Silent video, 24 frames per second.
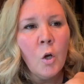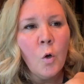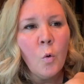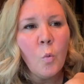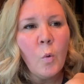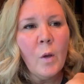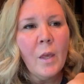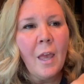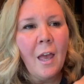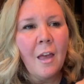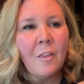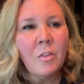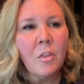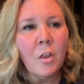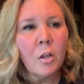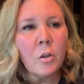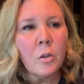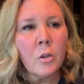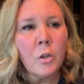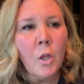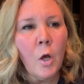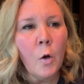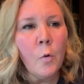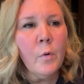We had the
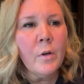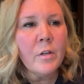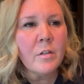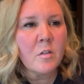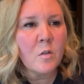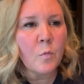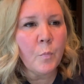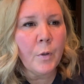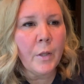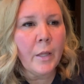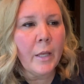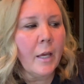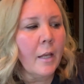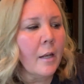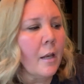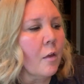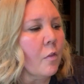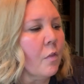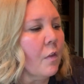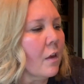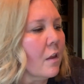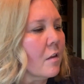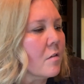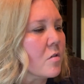lowest plan. I
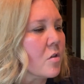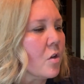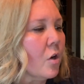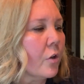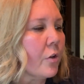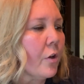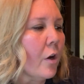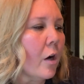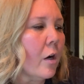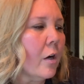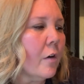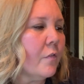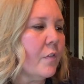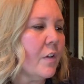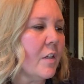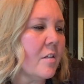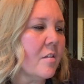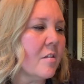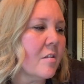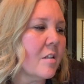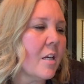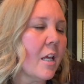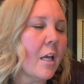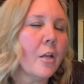think it's called RV
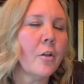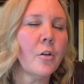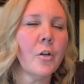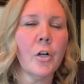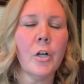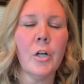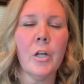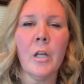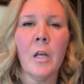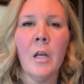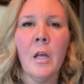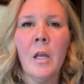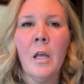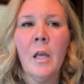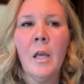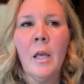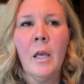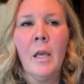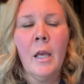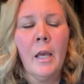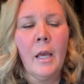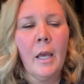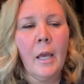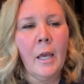Standard,
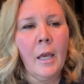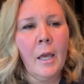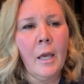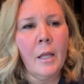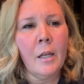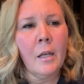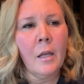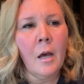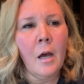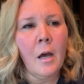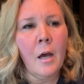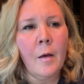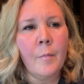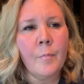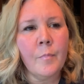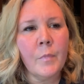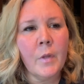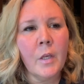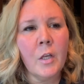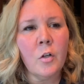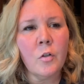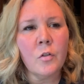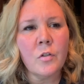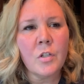and
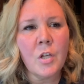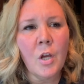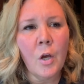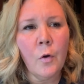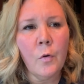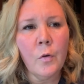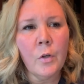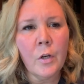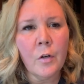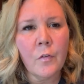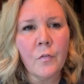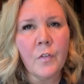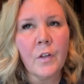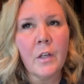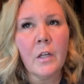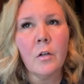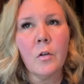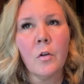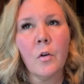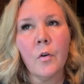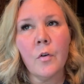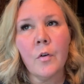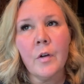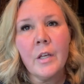it'll tow your
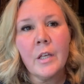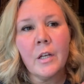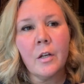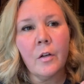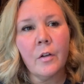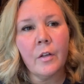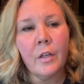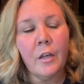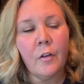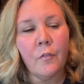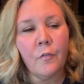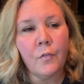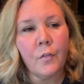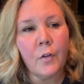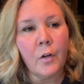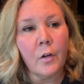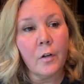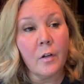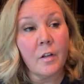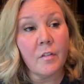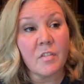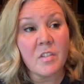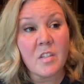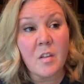vehicle.
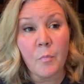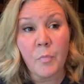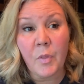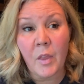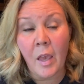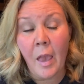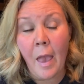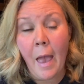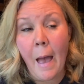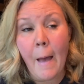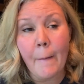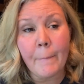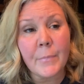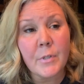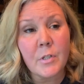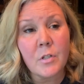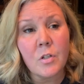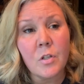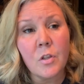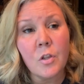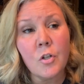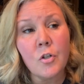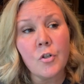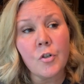If something happened
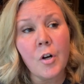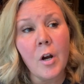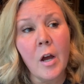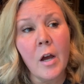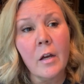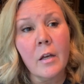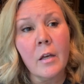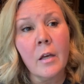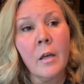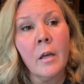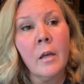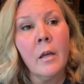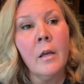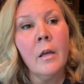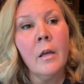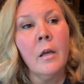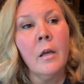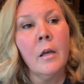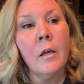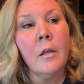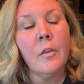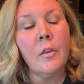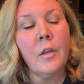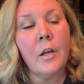to the truck,
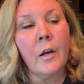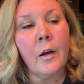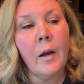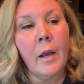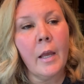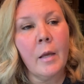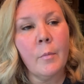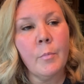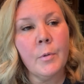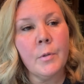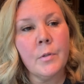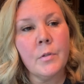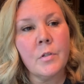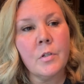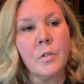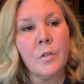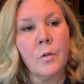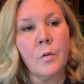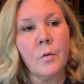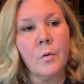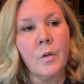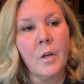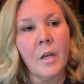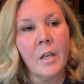they're able
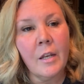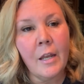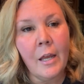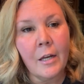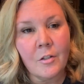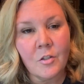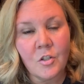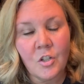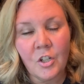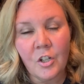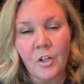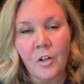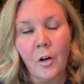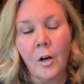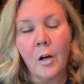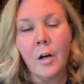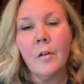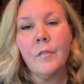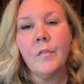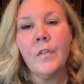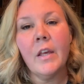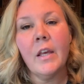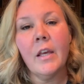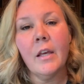to connect to your
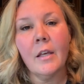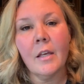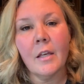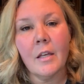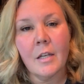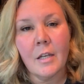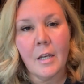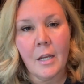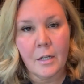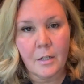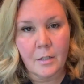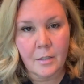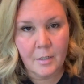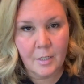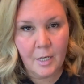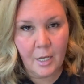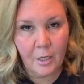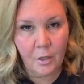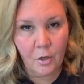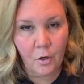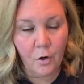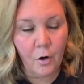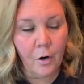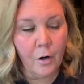RV and
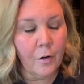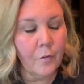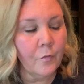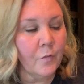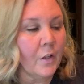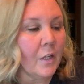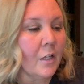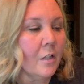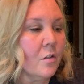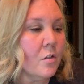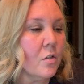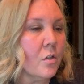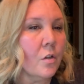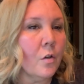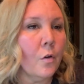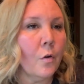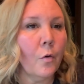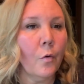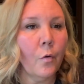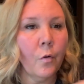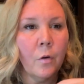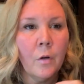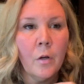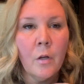take your RV
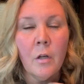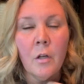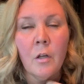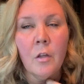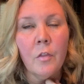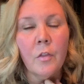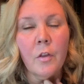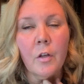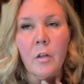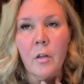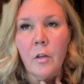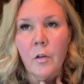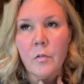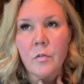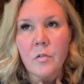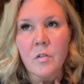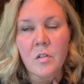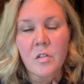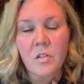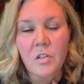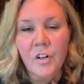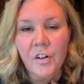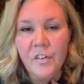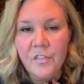to the
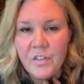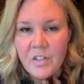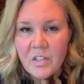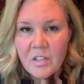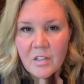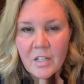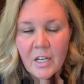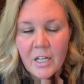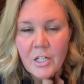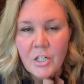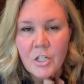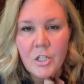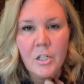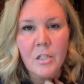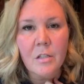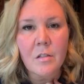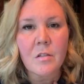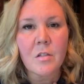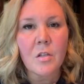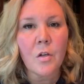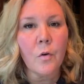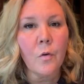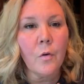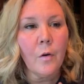closest service station.
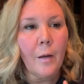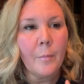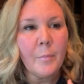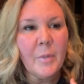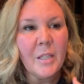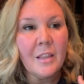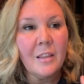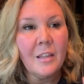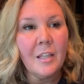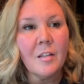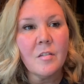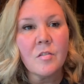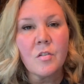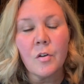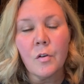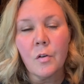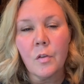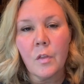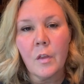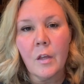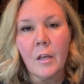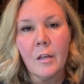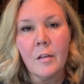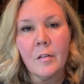So, I mean, these are
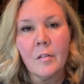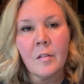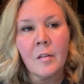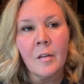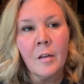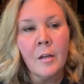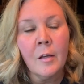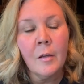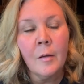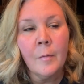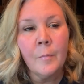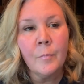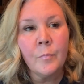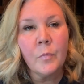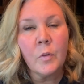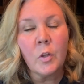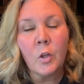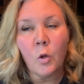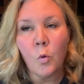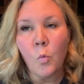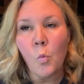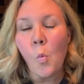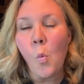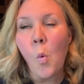things
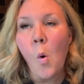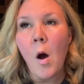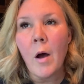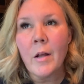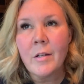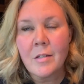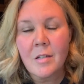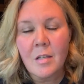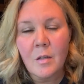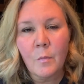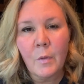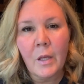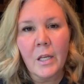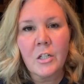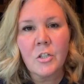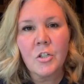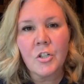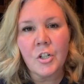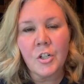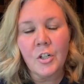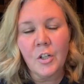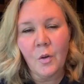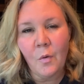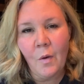you want to make
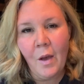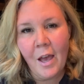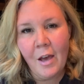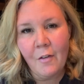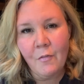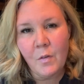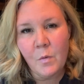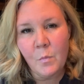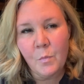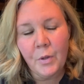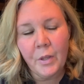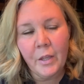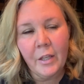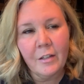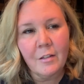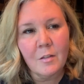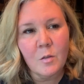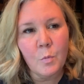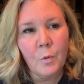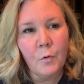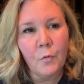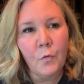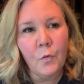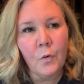sure you have in
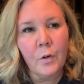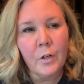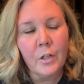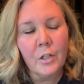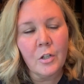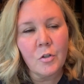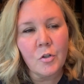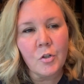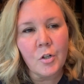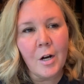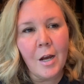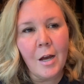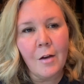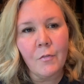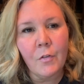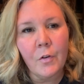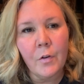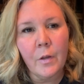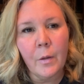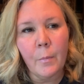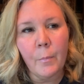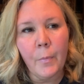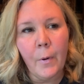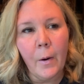place before you travel,
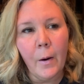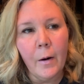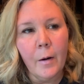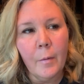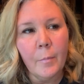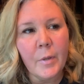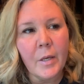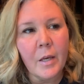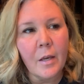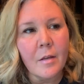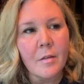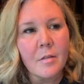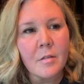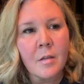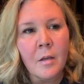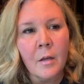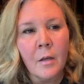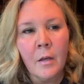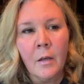in part because,